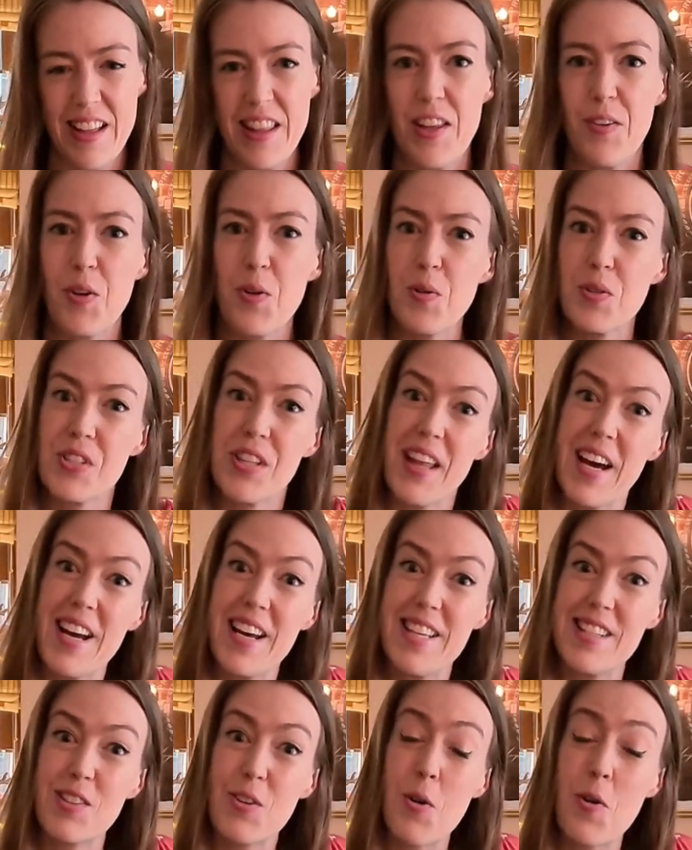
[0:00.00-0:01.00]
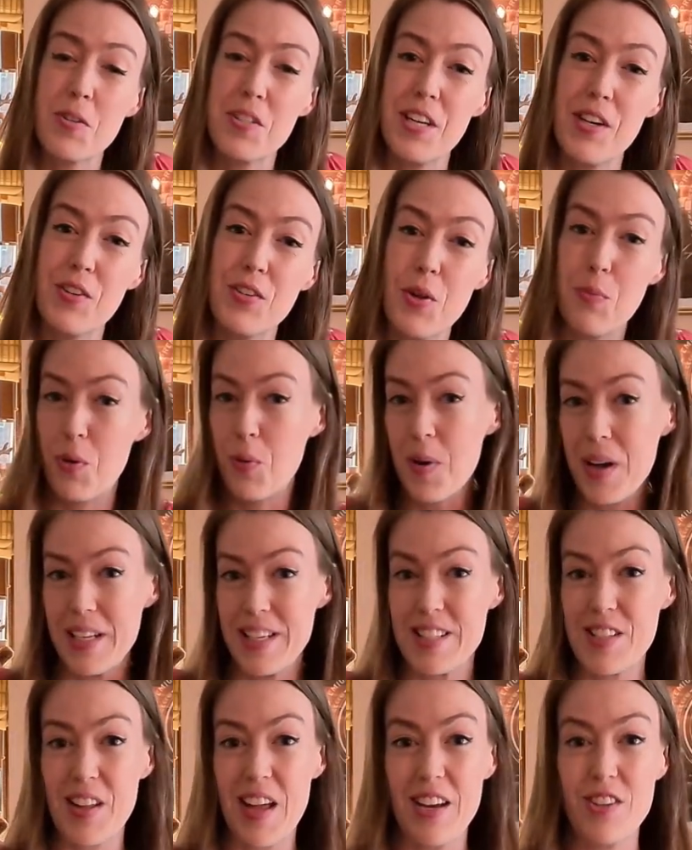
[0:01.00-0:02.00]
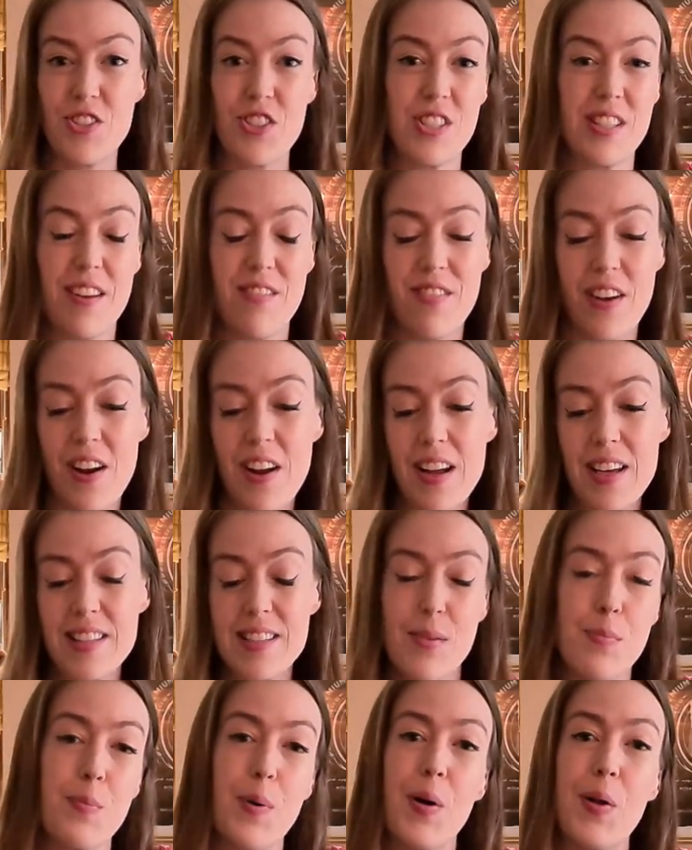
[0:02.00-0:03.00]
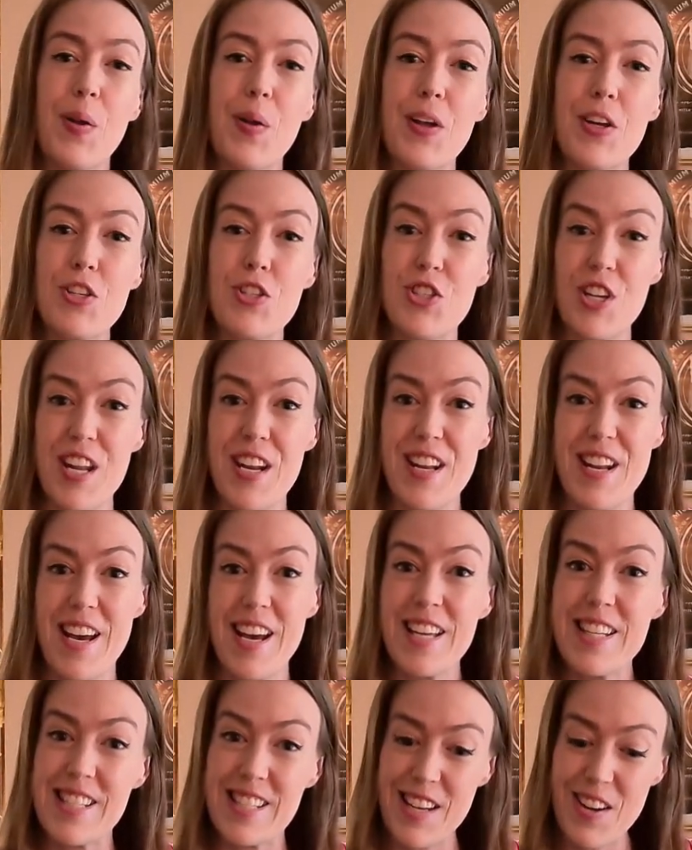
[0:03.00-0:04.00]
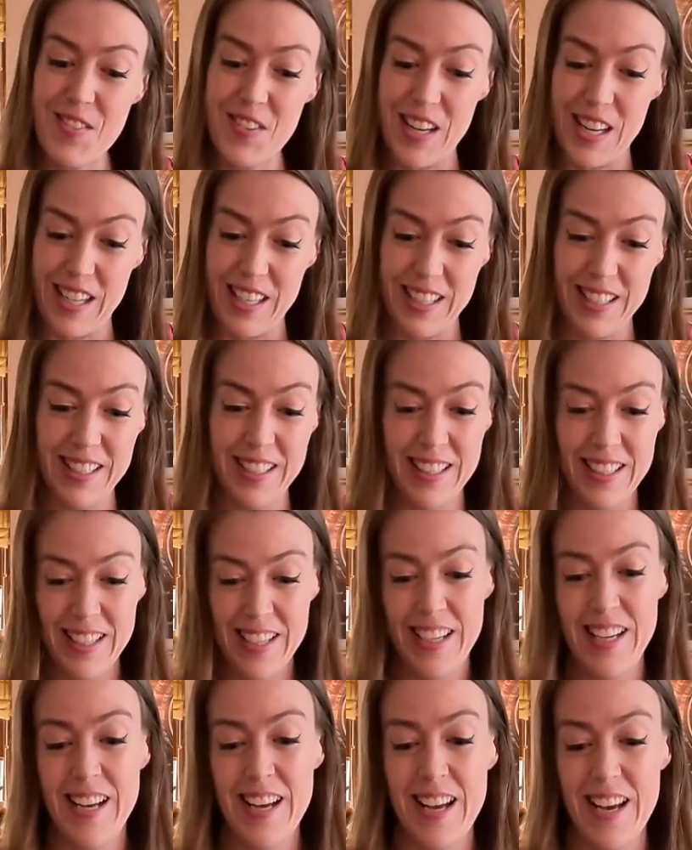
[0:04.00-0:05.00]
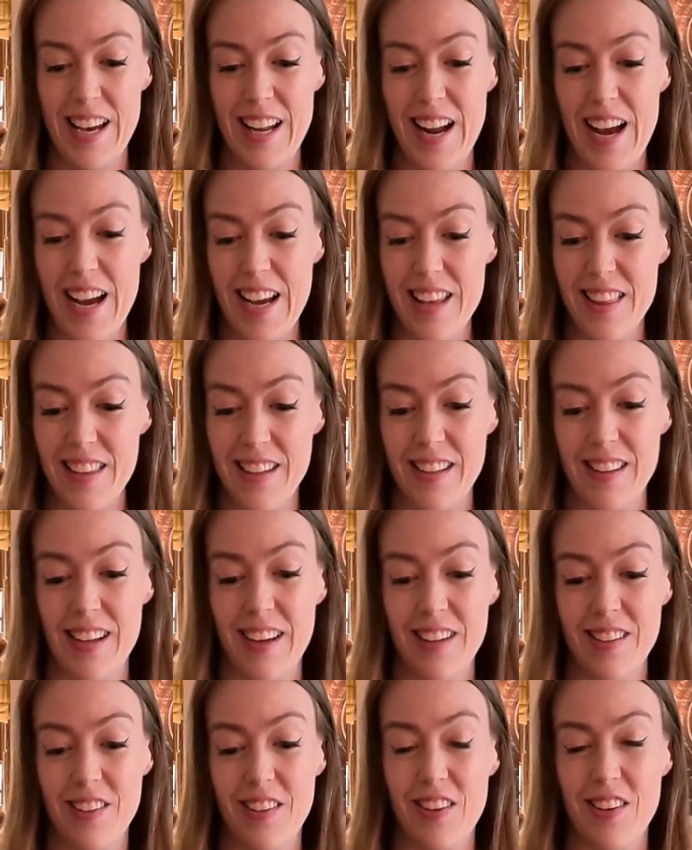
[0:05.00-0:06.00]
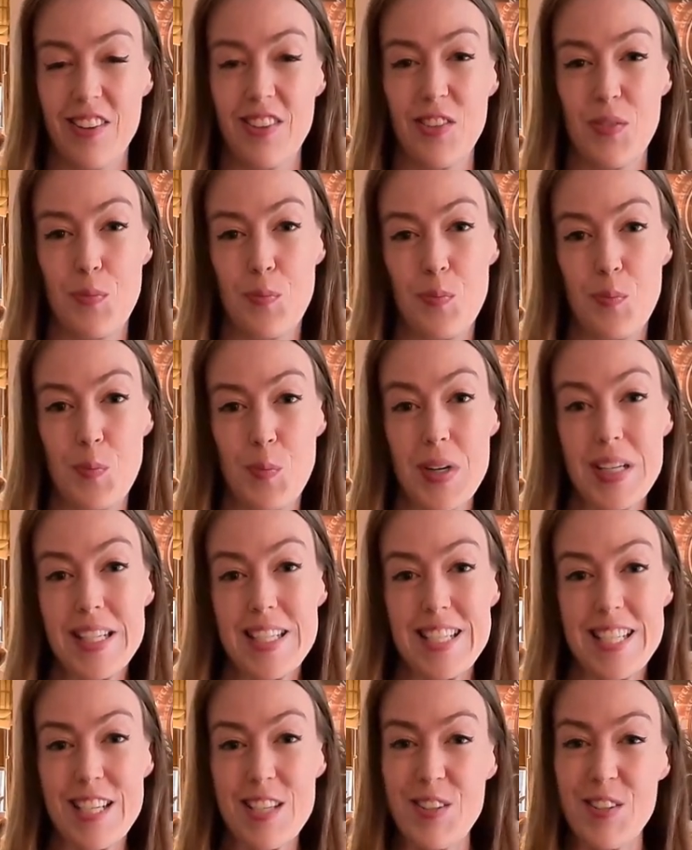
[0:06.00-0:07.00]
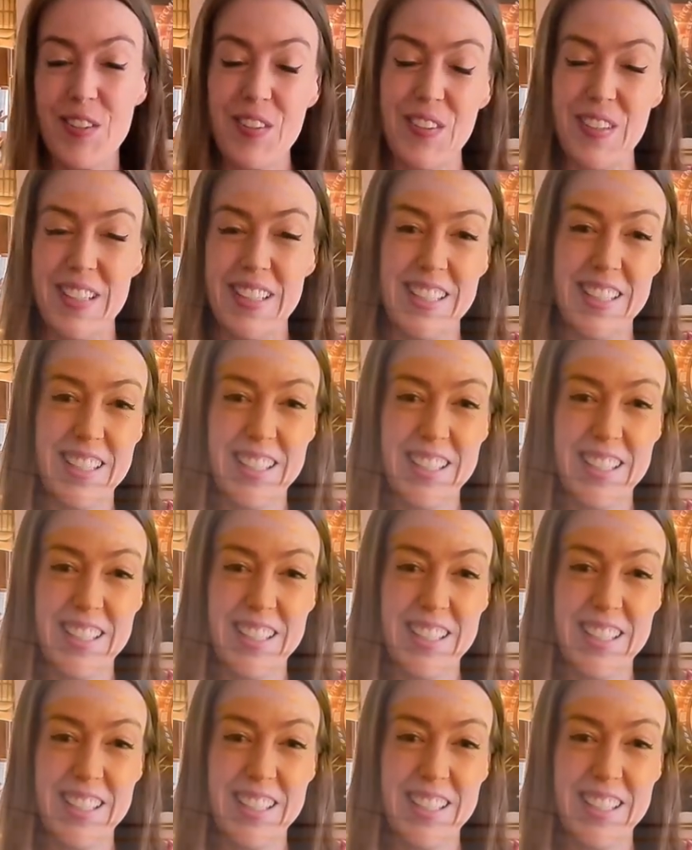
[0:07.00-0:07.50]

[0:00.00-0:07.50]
Here we go, so that is cocktail number 1. So that is just a very simple gin sour. I think that looks pretty cool.